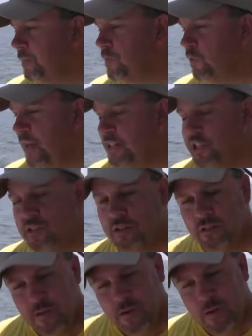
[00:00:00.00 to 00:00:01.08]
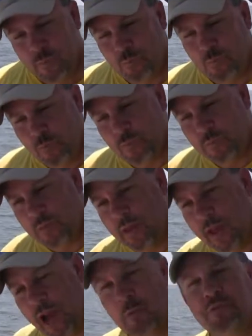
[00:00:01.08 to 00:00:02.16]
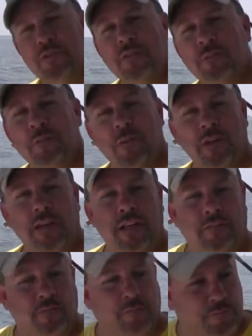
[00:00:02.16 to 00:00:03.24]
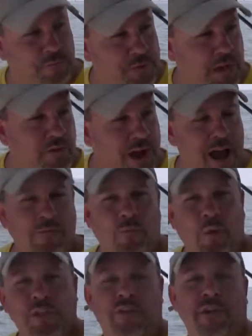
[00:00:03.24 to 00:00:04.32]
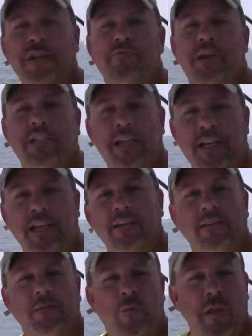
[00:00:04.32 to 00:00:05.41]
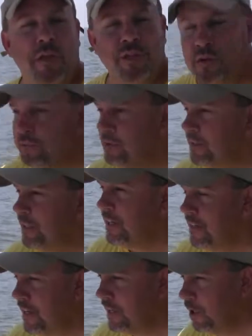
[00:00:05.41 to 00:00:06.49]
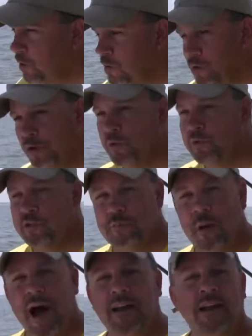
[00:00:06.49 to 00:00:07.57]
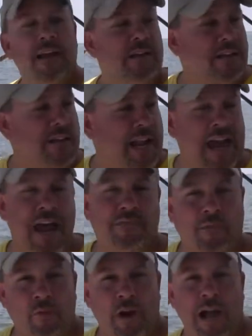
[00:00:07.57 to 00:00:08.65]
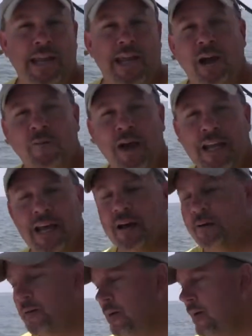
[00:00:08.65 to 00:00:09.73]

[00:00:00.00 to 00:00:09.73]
So that just helps figure out what they're interested in, whether they're interested in the eel, the croaker, or the spot. You kind of have a variety out right now.